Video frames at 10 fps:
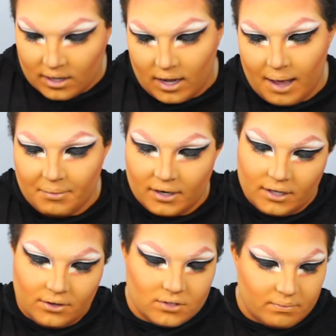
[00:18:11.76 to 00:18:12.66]
I'm gonna
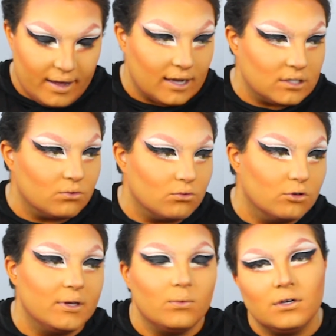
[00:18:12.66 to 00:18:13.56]
use MAC's
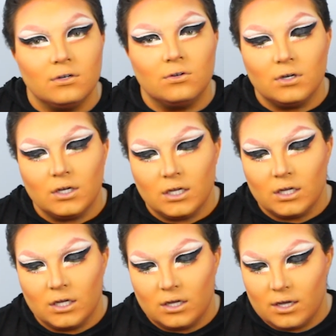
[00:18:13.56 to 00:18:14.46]
Ruby Woo
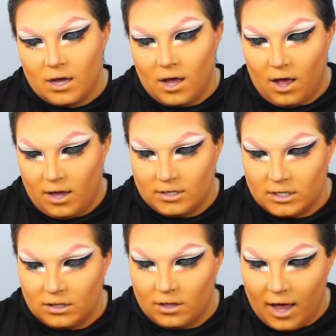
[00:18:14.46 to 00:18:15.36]
to
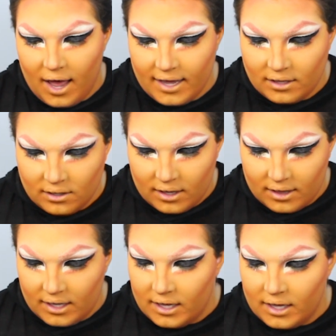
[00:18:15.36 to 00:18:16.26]
line
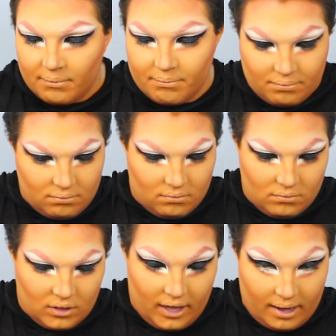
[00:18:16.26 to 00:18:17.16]
the
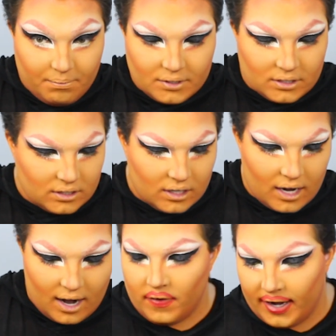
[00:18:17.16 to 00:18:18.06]
lips.
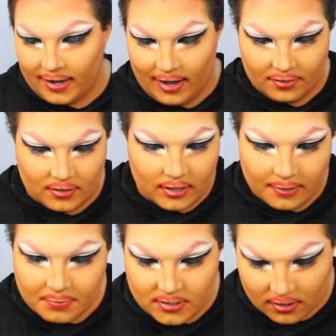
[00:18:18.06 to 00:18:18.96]
All right, now that the
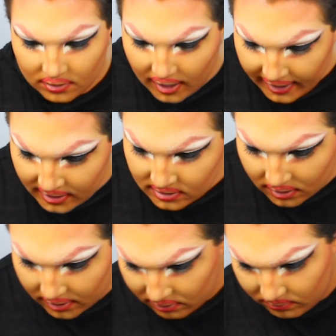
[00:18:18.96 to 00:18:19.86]
lips are lined, I'm
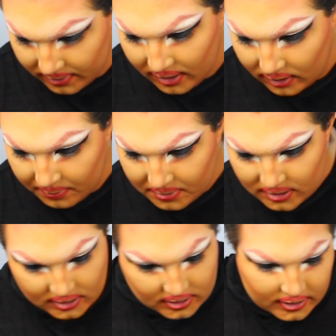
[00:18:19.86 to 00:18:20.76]
gonna go in with the
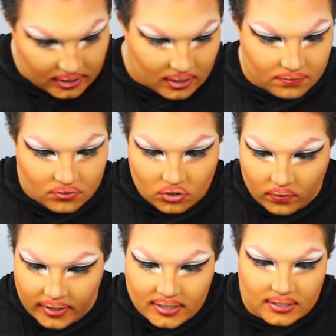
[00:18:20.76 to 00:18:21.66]
lipstick of
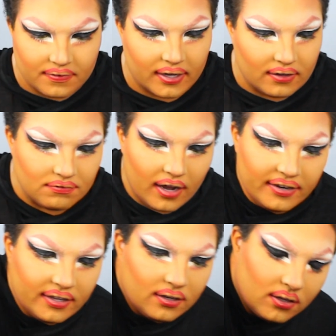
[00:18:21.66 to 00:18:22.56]
choice, if I can
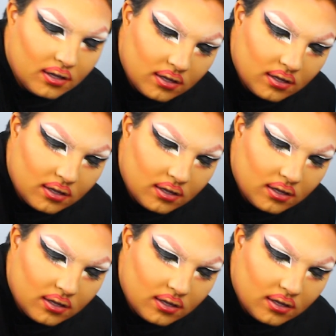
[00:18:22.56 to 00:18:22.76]
find it,